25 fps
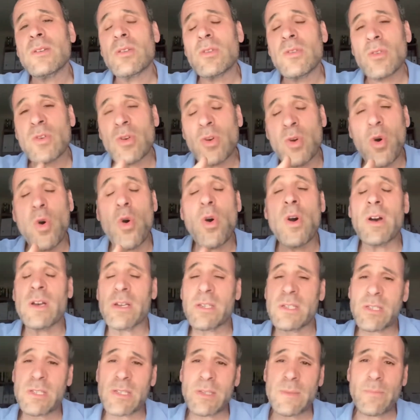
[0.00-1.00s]

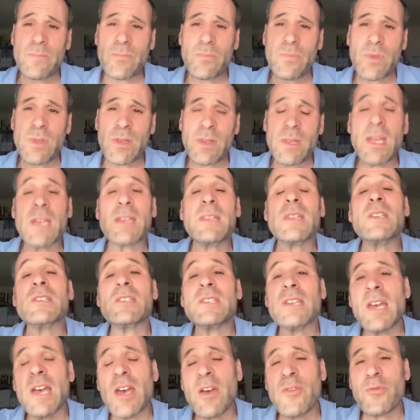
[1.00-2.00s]
cause, that
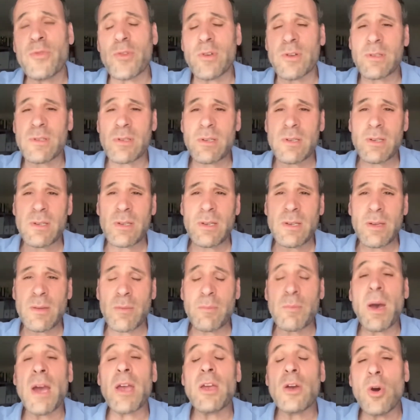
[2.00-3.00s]
this effort
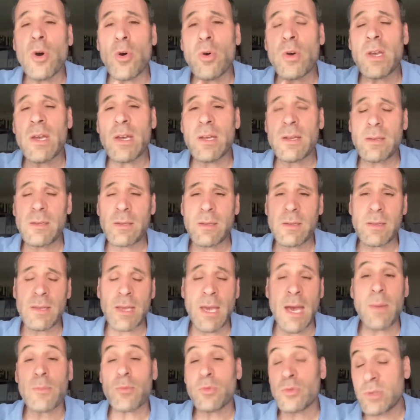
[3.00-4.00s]
by Ogen, the
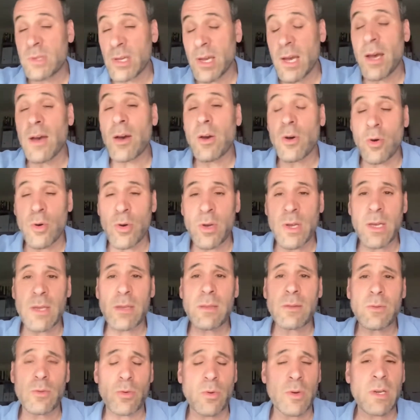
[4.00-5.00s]
Amuta
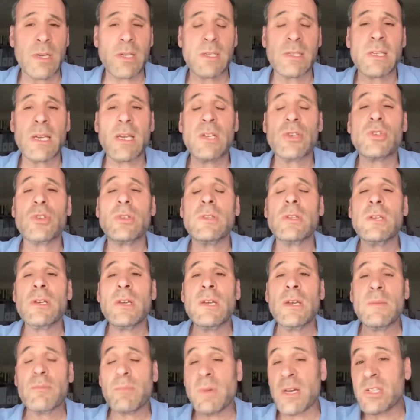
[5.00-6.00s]
Ogen organization,
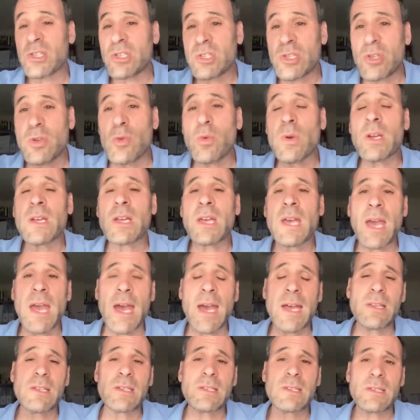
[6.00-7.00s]
by Stuart
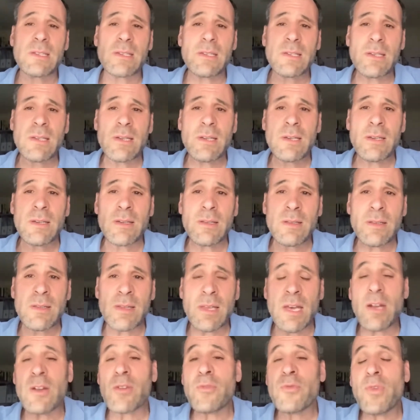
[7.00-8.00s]
Katz,
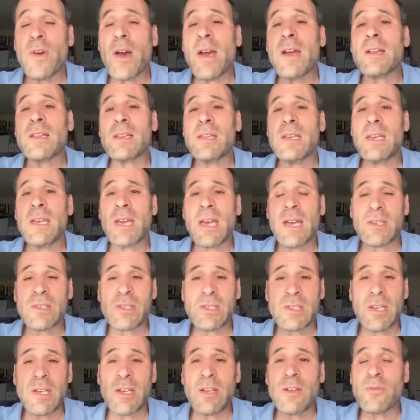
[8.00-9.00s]
that it finally has
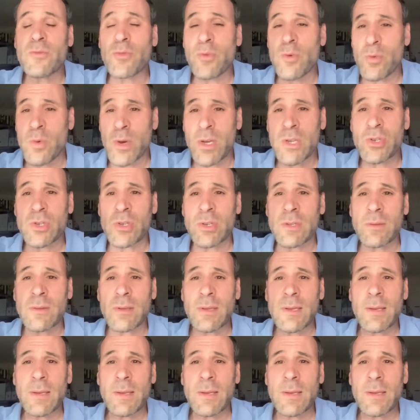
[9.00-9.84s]
seen fruition.